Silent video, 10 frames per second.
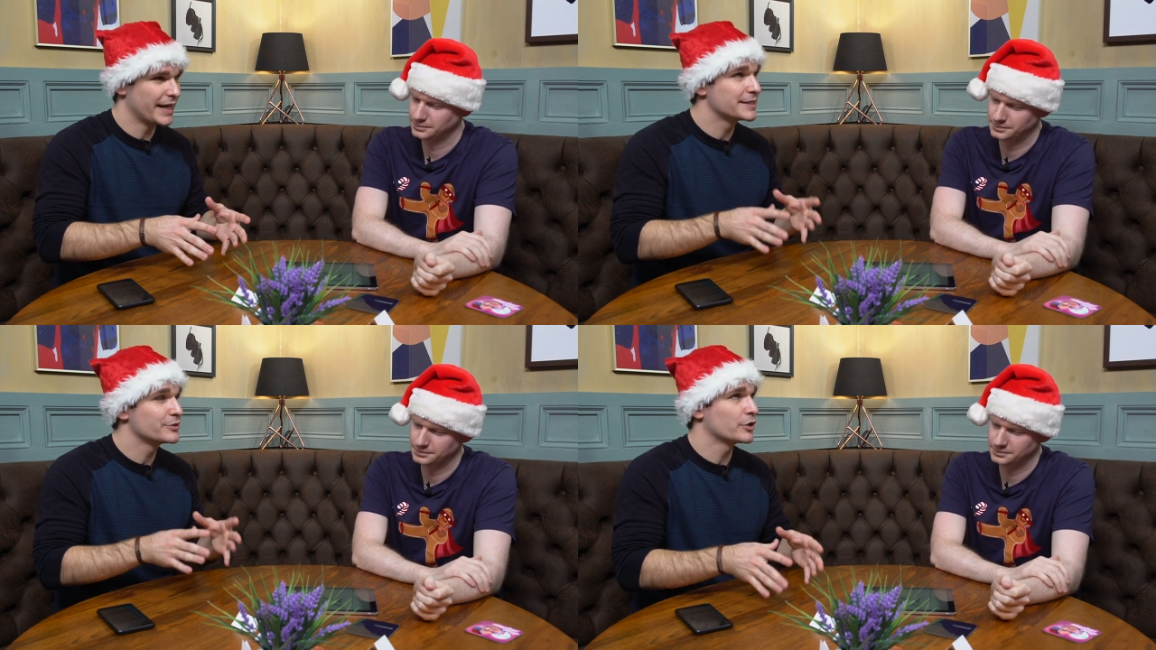
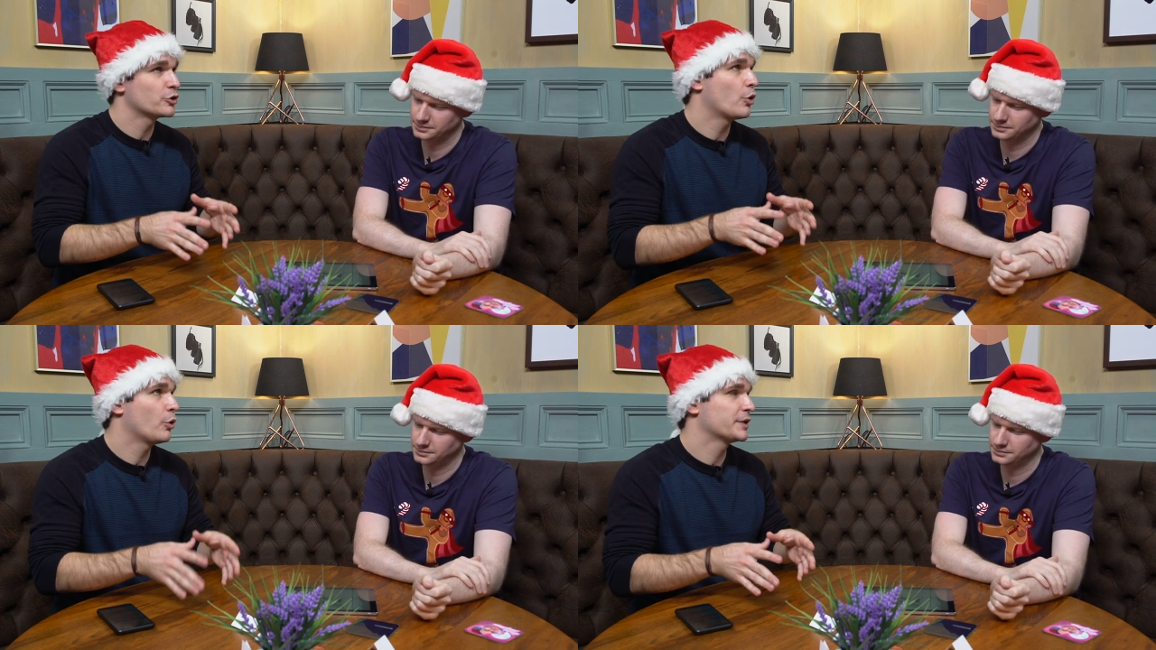Speaker 1: it's
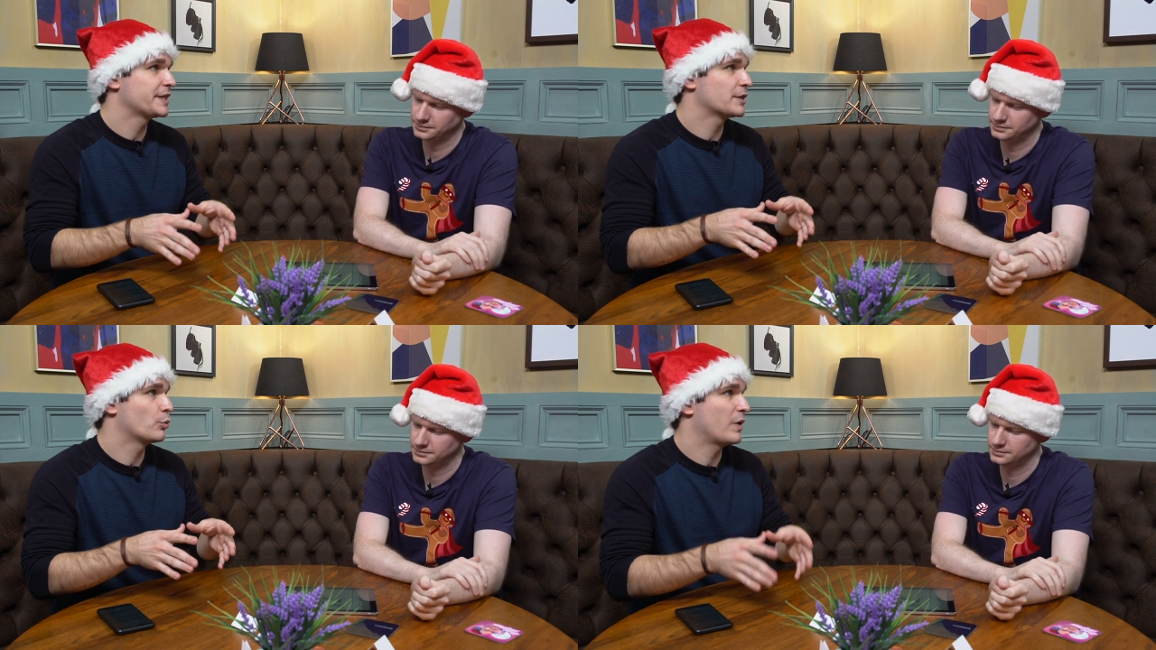not
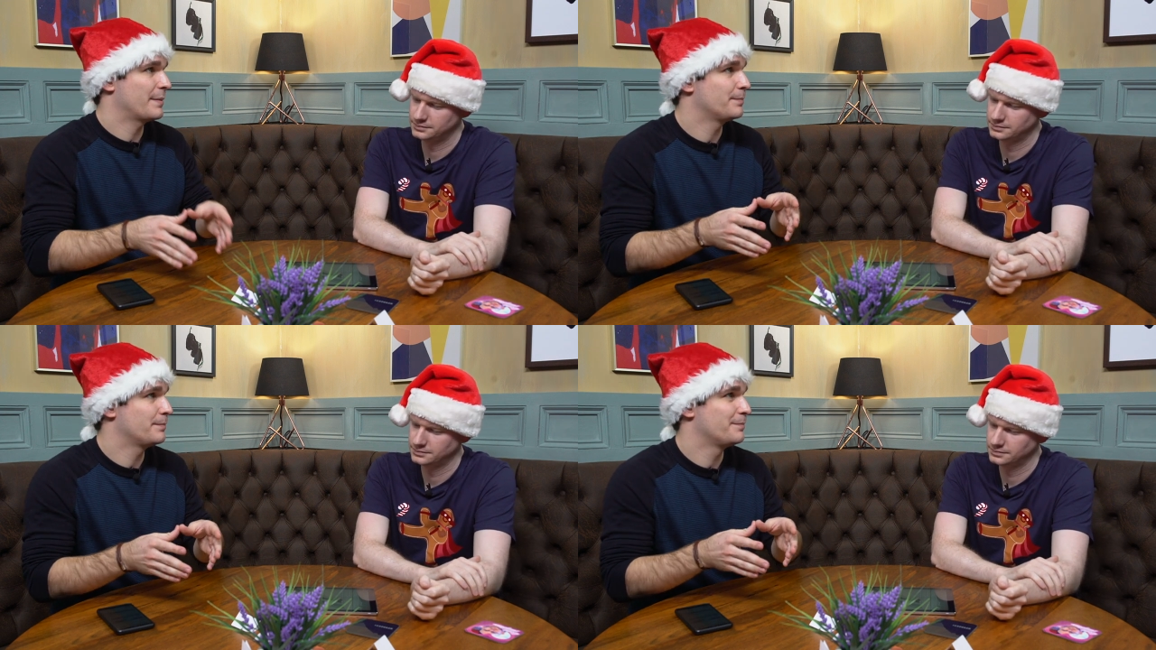holding the
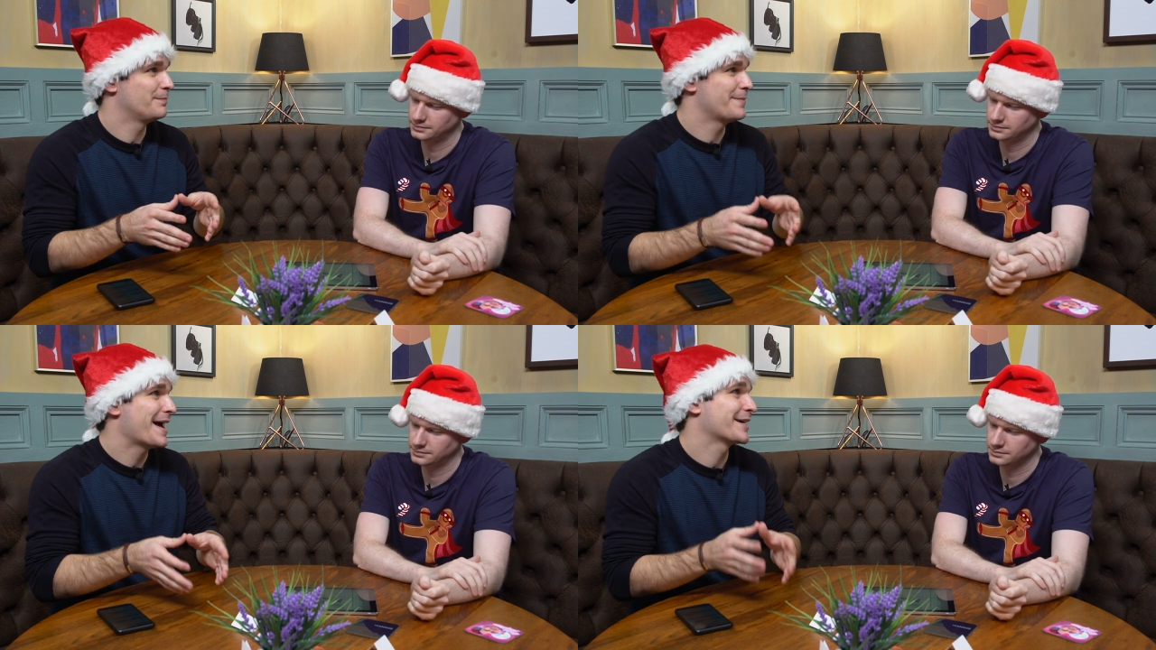web
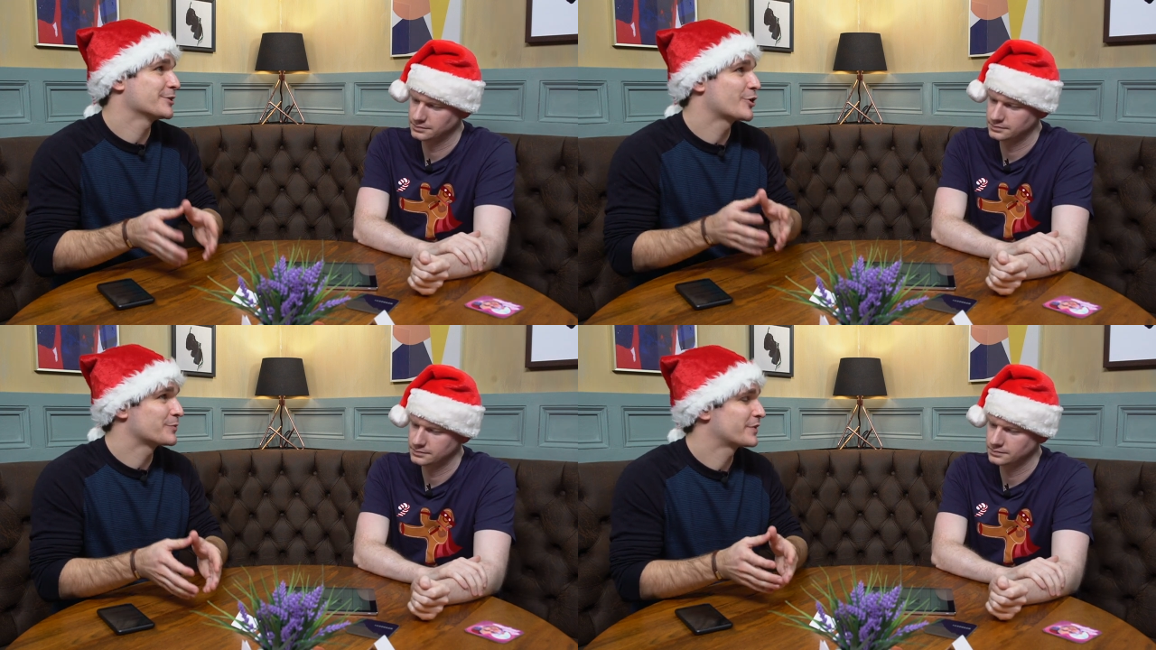back
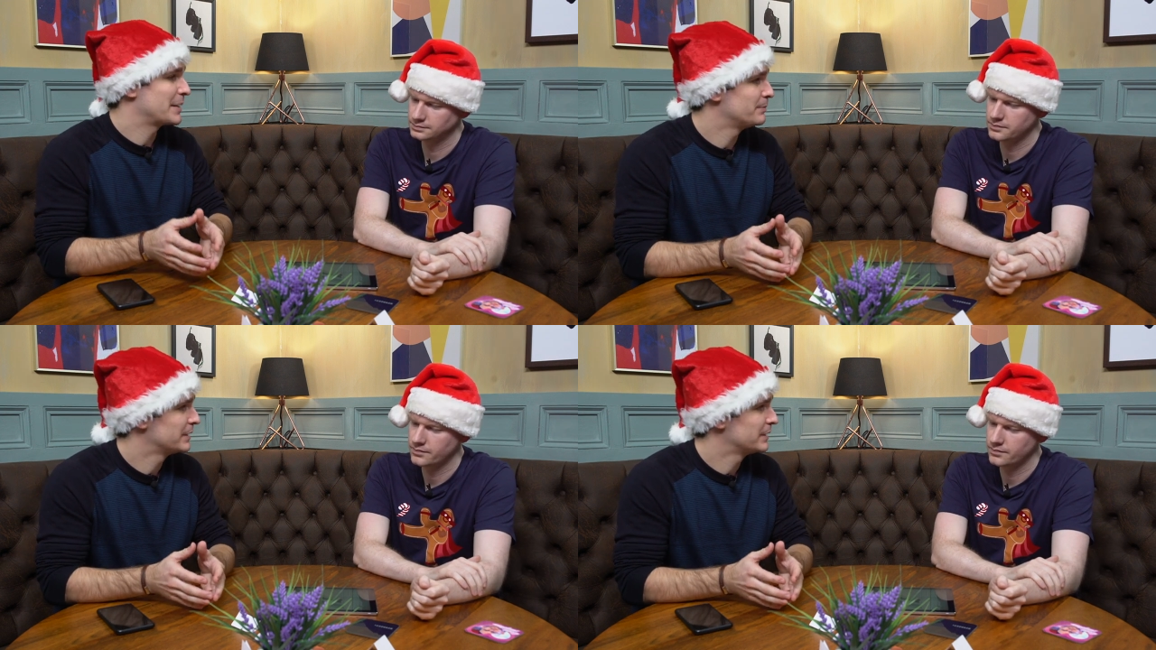in terms of